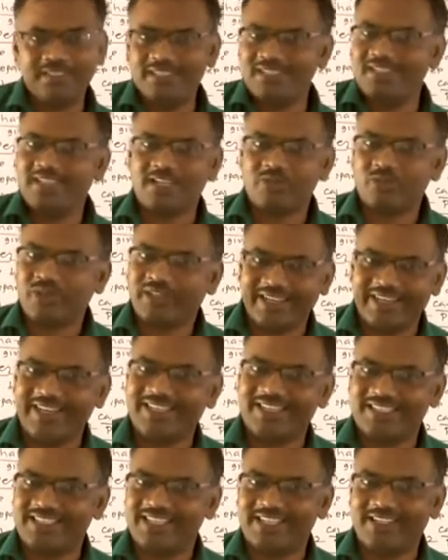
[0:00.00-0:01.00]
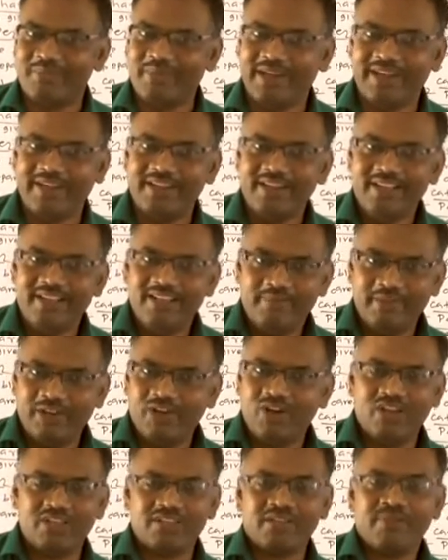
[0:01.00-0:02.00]
This is also a correct statement,
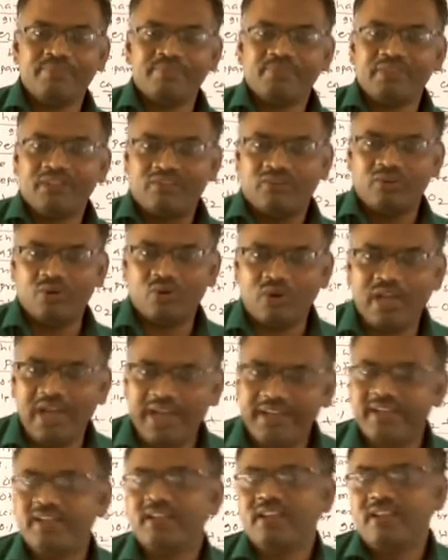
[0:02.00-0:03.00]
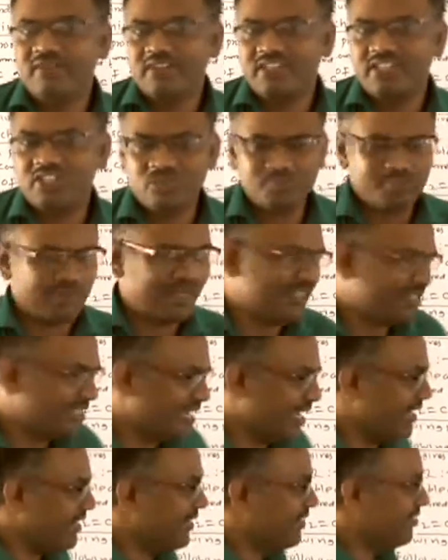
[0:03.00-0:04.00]
because fluoride which is
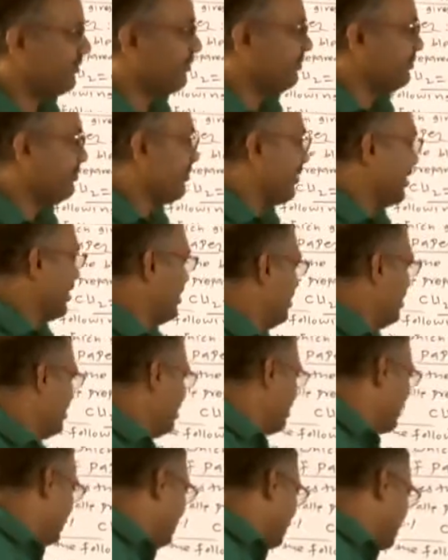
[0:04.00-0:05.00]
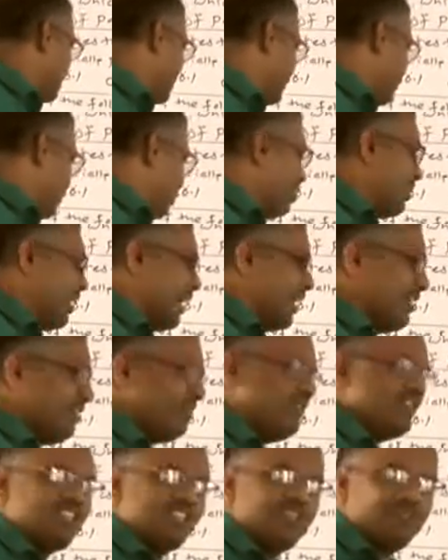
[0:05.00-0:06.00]
present,
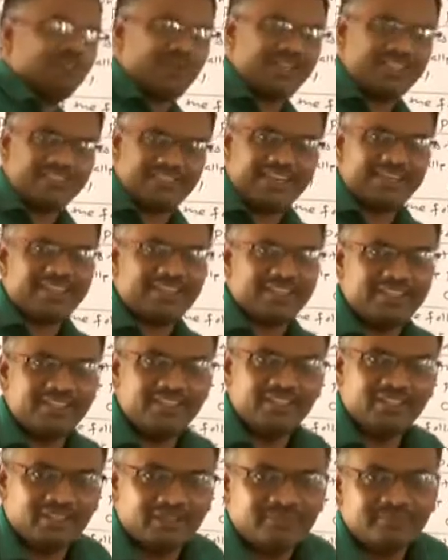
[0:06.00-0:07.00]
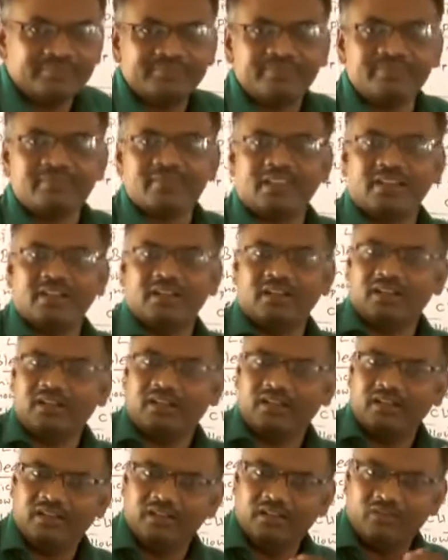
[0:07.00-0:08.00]
fluoride which is present in the
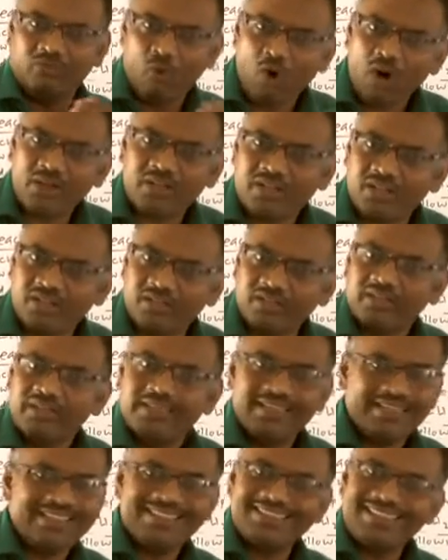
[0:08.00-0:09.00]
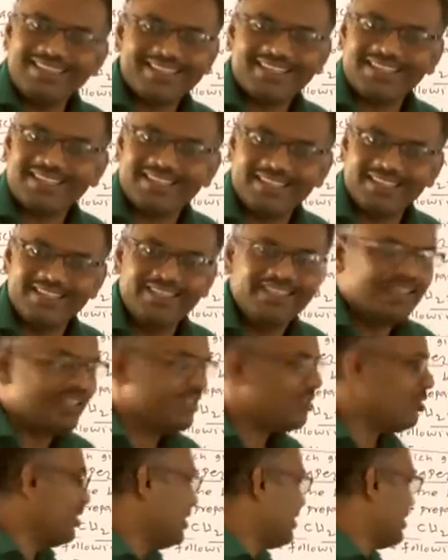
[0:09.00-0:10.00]
water is
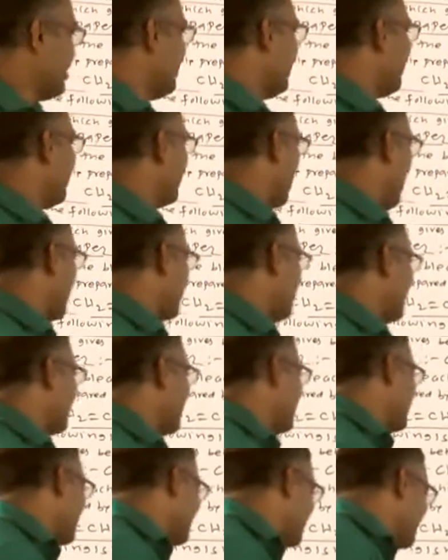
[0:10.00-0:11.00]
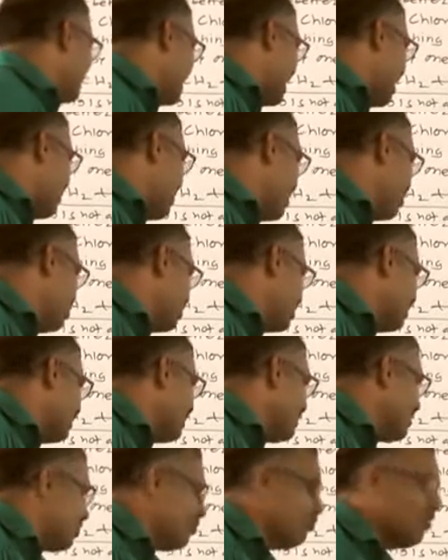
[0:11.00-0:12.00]
necessary. So its concentration near about
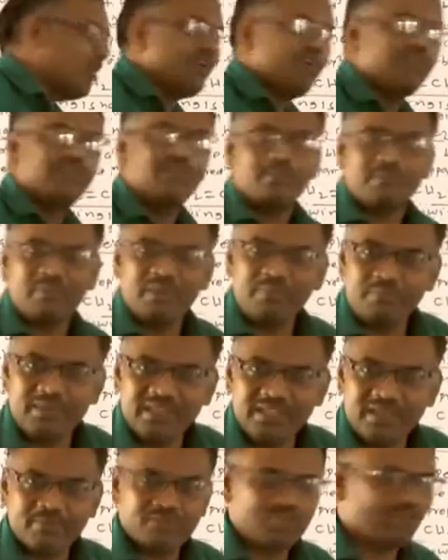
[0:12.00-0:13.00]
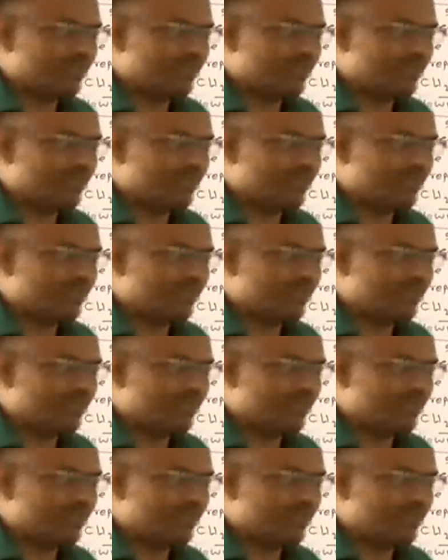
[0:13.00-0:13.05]
1 ppm.